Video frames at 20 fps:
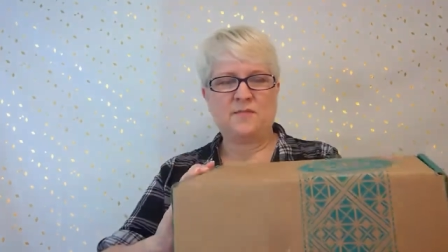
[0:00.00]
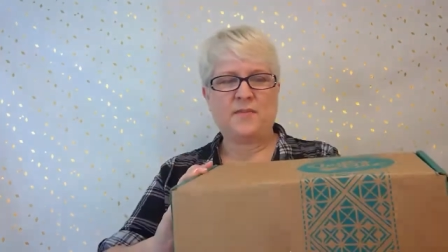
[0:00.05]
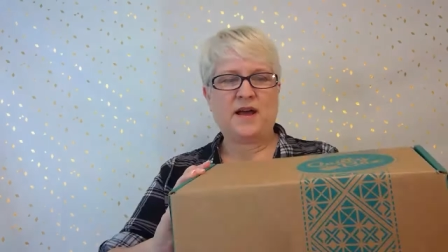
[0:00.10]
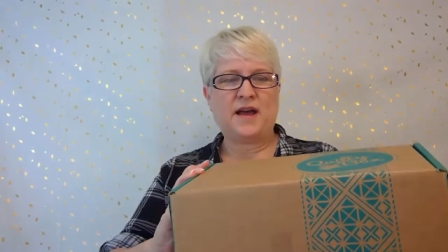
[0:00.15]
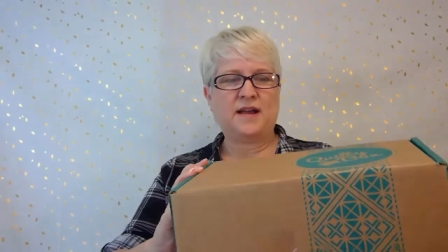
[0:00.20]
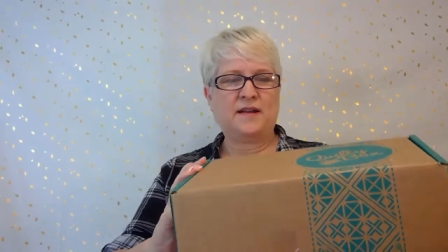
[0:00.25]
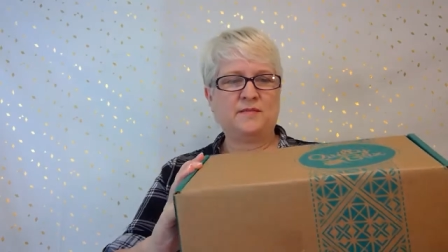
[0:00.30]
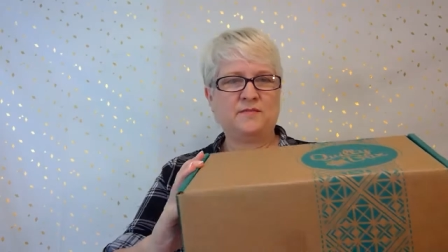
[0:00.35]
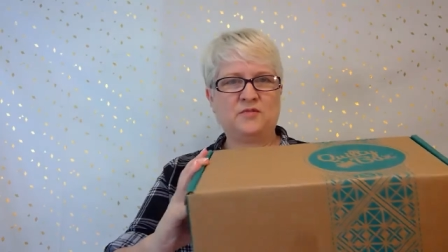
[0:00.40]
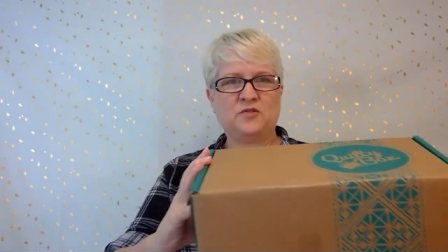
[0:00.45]

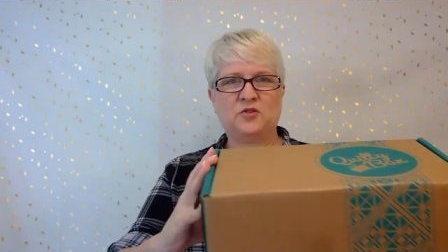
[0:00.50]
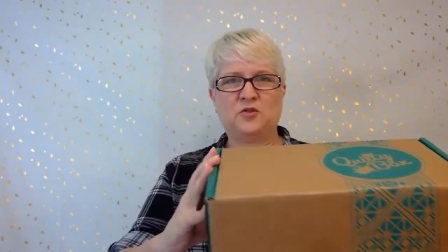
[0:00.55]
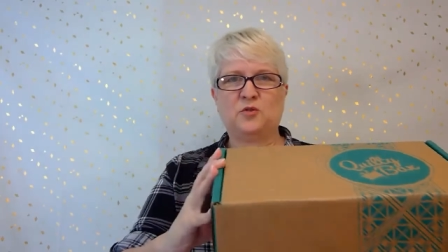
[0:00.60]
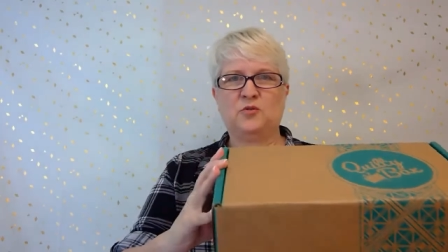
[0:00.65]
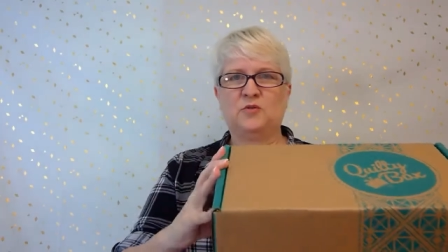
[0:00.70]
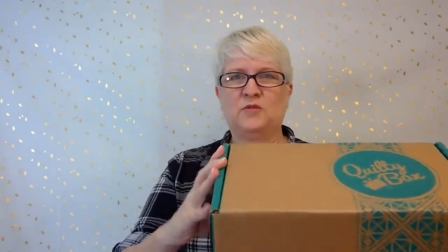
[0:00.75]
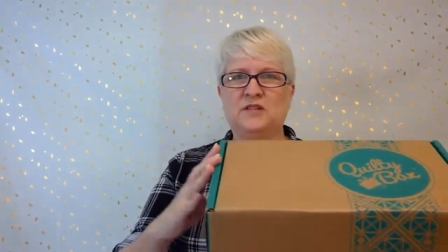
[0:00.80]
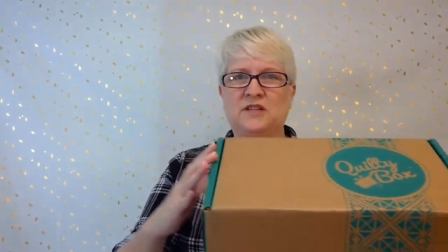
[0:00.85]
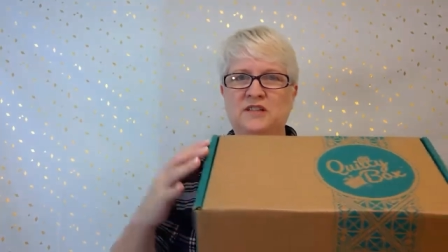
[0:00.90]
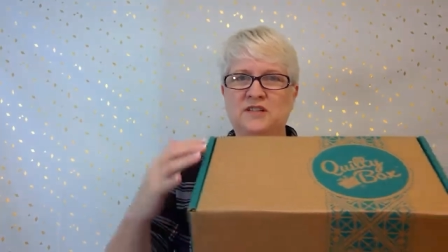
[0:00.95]
bottom
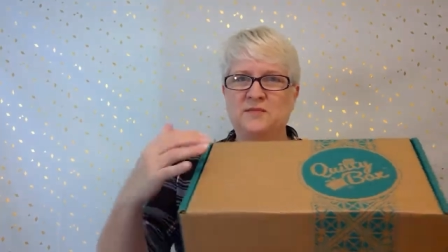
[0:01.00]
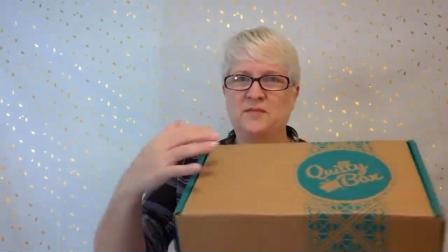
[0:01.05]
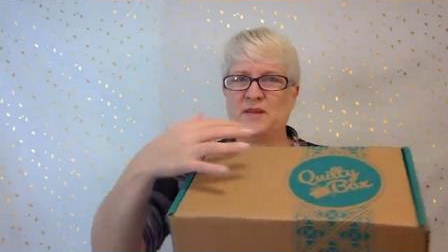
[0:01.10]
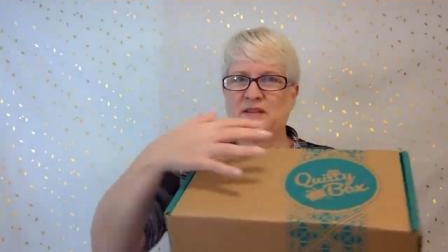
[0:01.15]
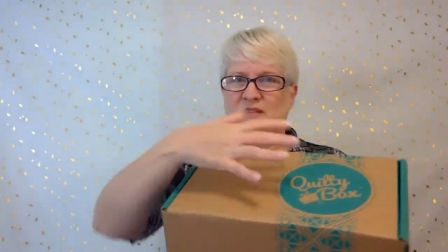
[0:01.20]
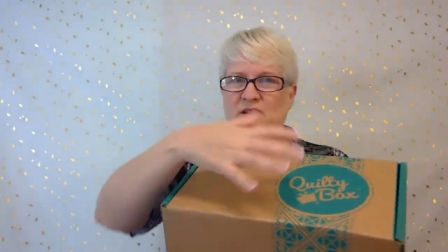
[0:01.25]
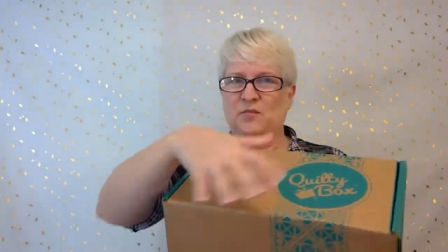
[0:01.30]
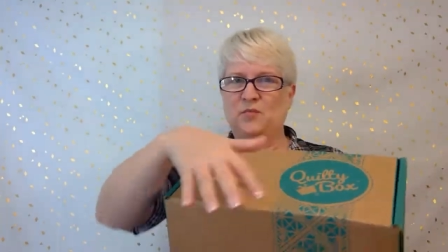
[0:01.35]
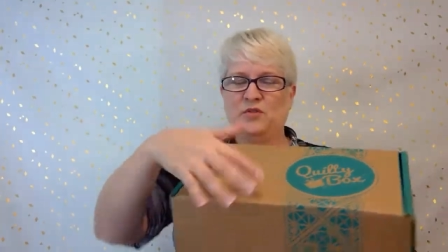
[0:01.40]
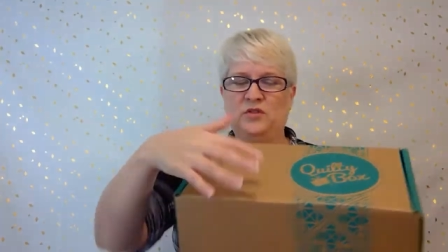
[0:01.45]
so it doesn't
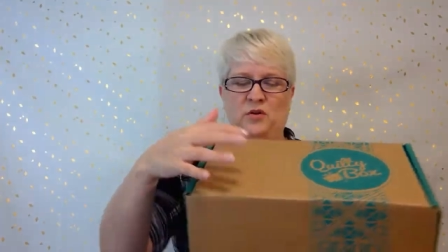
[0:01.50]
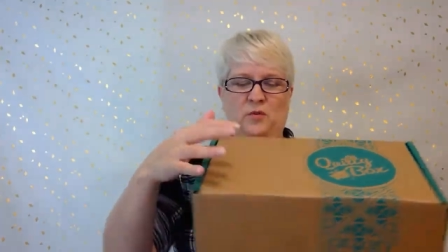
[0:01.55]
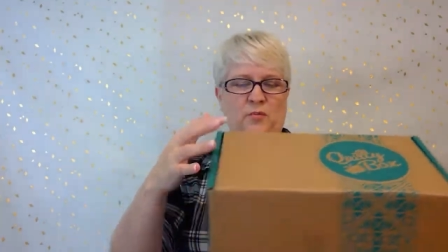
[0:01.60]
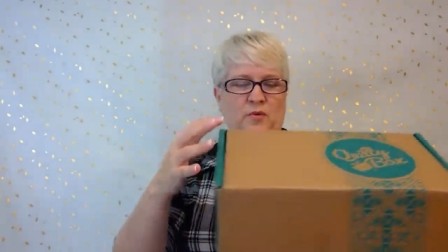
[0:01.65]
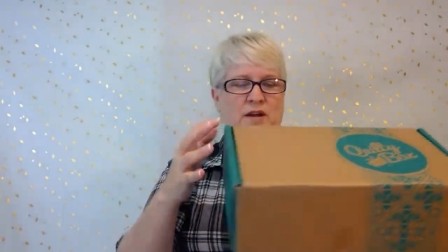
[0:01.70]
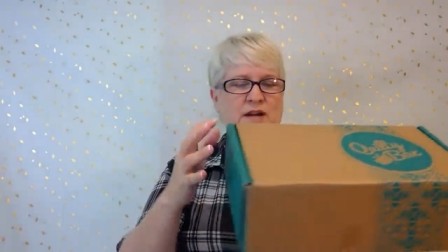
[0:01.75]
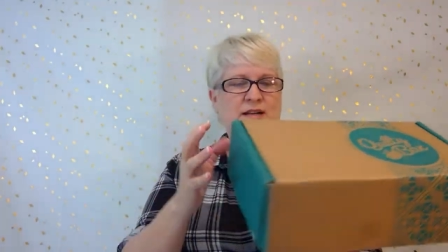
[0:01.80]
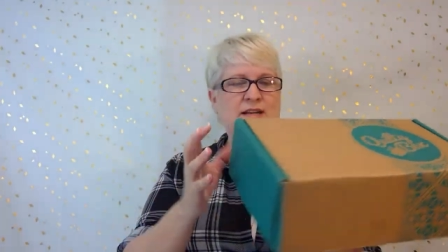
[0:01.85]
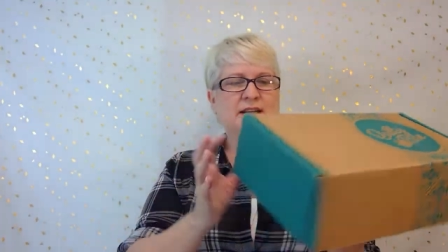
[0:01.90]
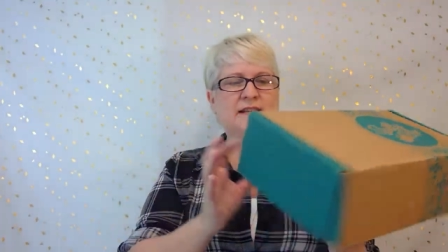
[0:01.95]
mess up with their
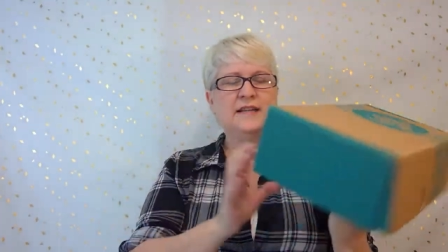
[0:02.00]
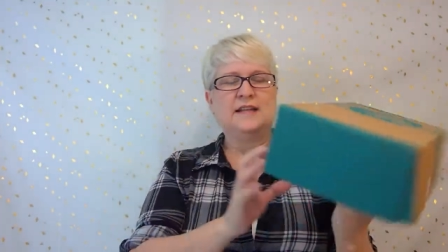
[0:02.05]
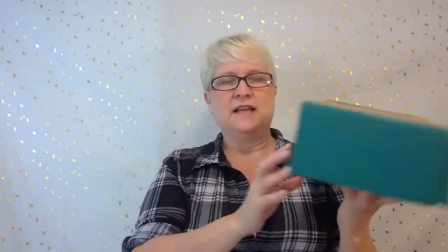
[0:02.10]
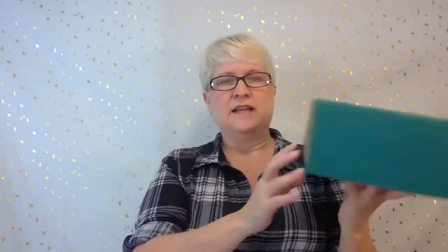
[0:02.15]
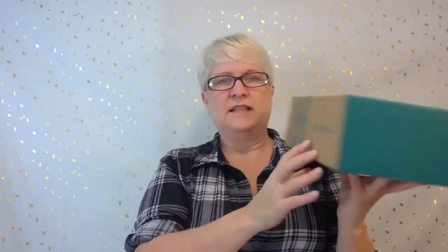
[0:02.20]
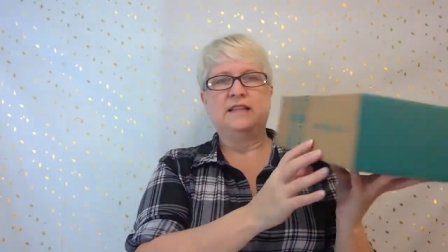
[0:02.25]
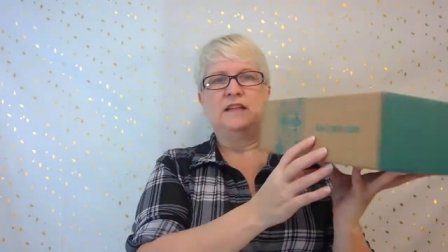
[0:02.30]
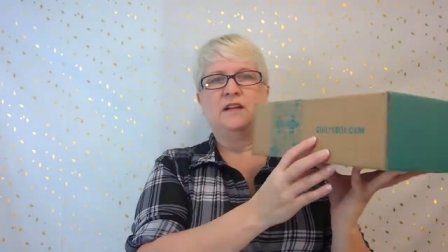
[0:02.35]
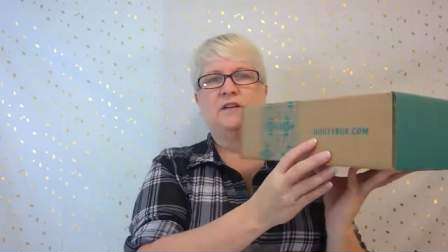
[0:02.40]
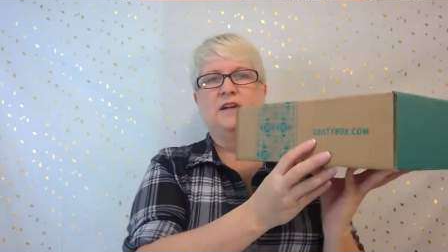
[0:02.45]
branding
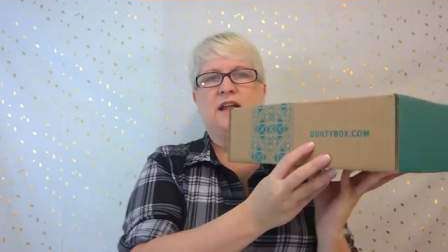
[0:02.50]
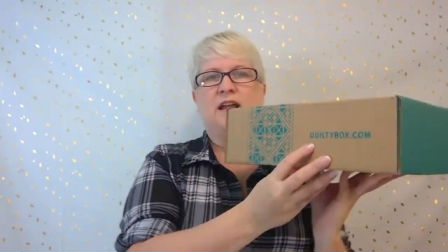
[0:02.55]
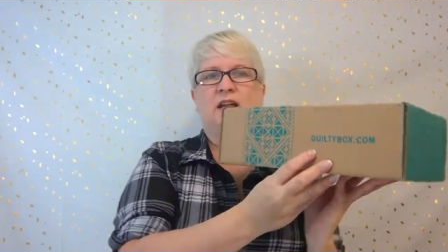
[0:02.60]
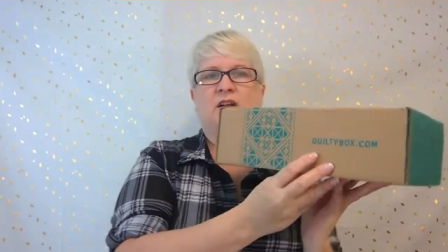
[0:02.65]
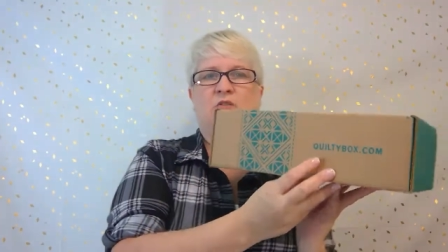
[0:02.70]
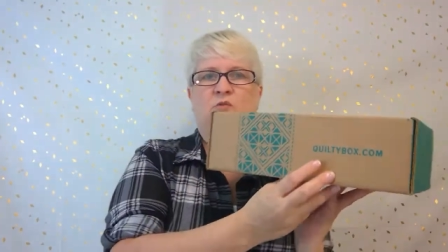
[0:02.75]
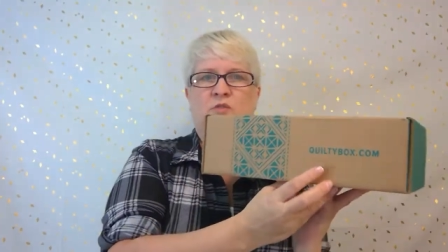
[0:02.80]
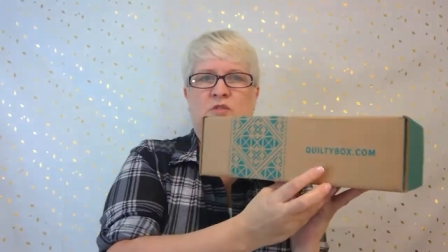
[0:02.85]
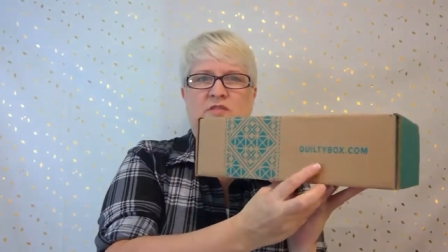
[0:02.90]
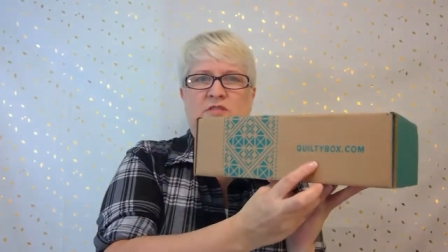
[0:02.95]
and they're
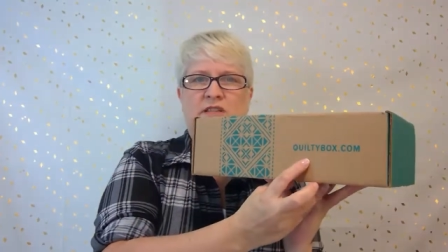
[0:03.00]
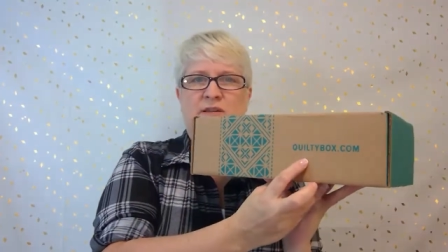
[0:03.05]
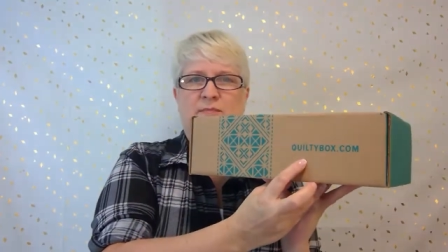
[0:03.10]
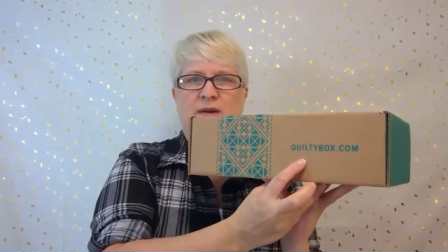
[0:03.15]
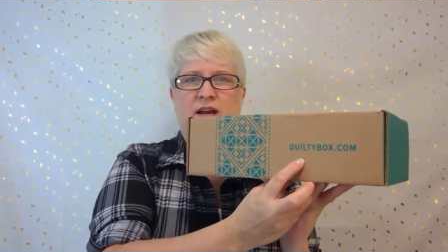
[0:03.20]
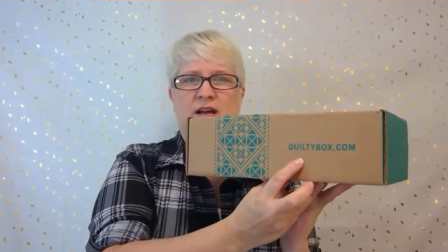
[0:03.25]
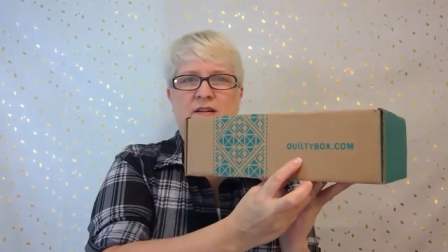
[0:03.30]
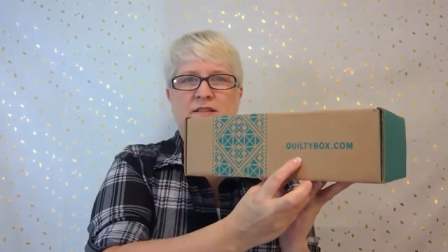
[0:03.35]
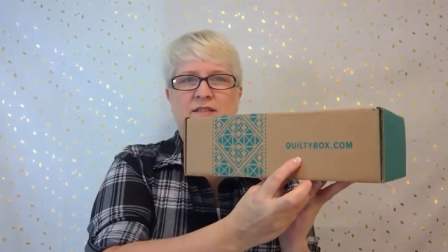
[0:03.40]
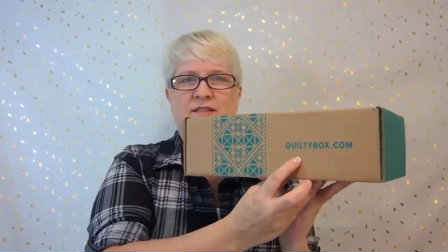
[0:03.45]
at
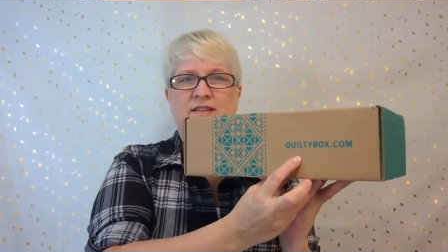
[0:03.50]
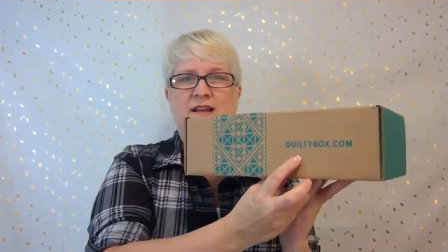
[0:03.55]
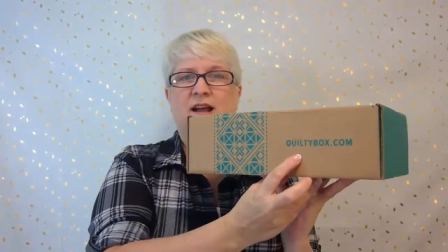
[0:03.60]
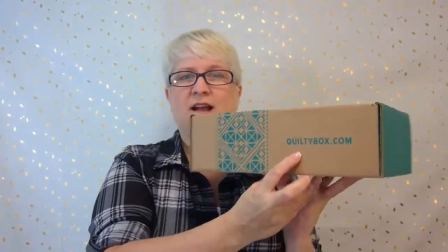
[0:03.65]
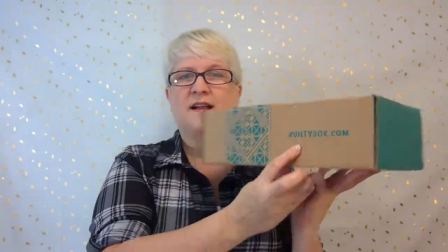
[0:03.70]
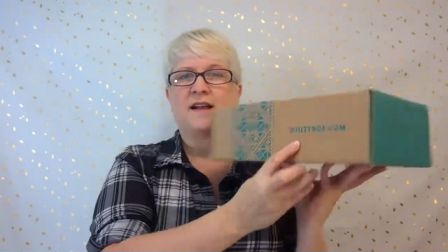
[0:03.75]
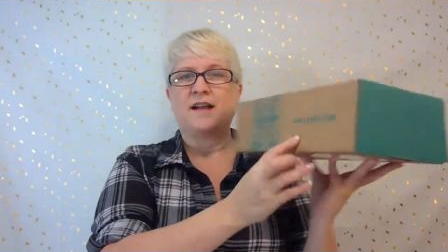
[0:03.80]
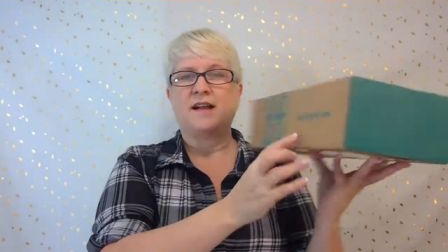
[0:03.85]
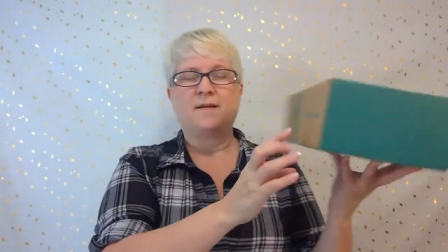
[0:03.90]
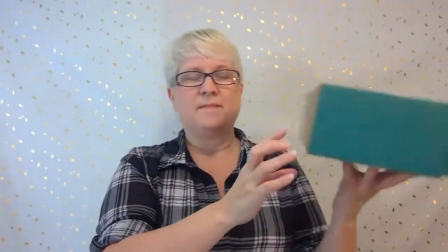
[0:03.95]

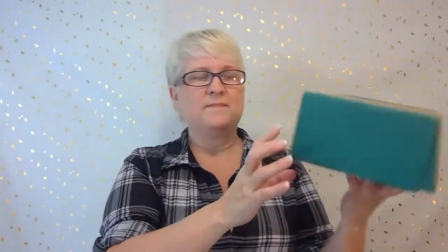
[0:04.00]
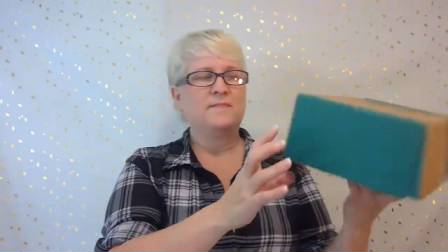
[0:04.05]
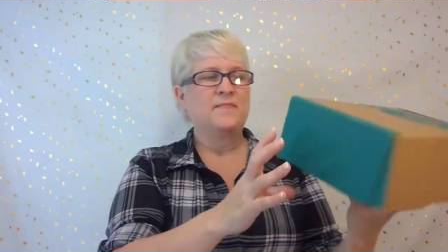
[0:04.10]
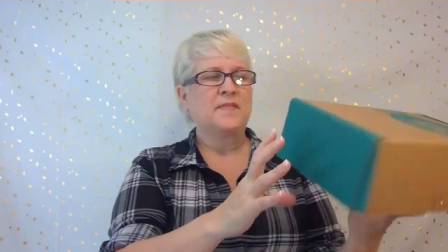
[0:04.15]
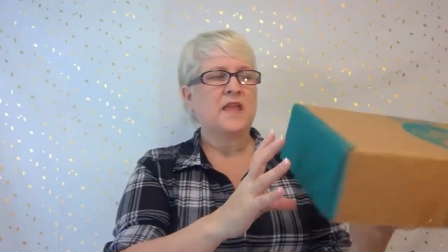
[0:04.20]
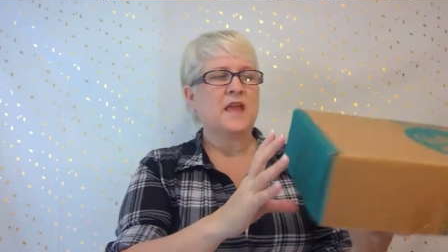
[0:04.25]
quiltybox.com.